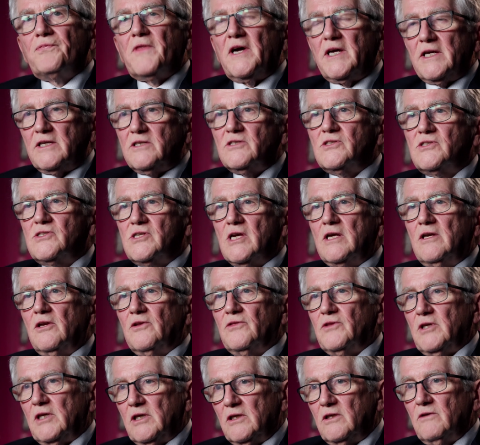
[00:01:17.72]
they said at
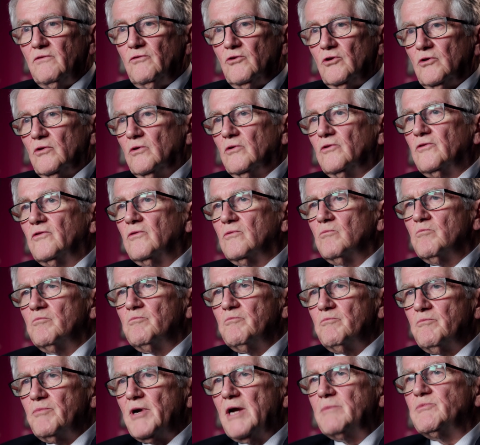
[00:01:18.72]
the interview was,
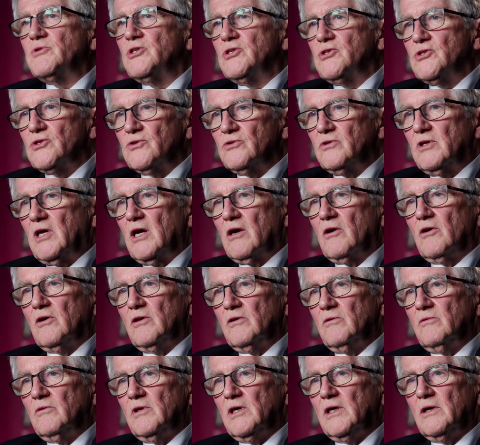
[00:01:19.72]
perhaps you should go
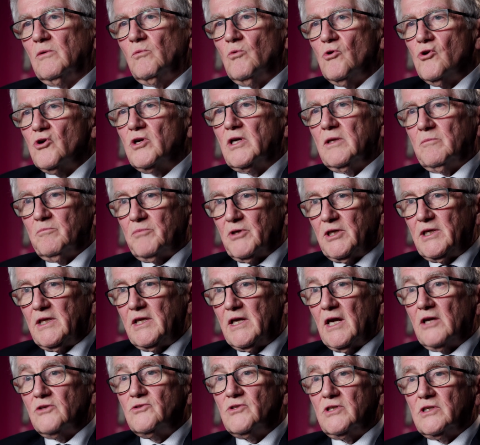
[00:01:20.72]
and work in
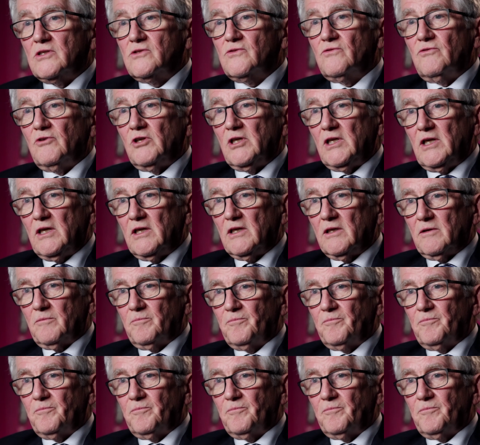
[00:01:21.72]
paediatrics for a year.